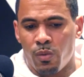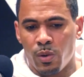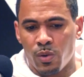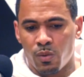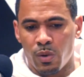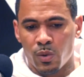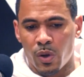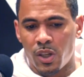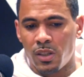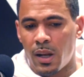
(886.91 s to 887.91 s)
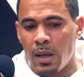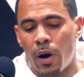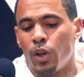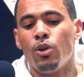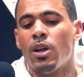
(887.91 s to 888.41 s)
We was watching telly, but
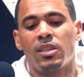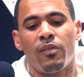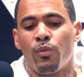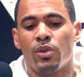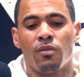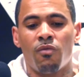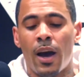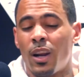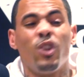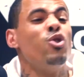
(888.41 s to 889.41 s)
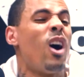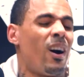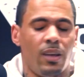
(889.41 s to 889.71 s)
I knew that something wasn't right, and I knew,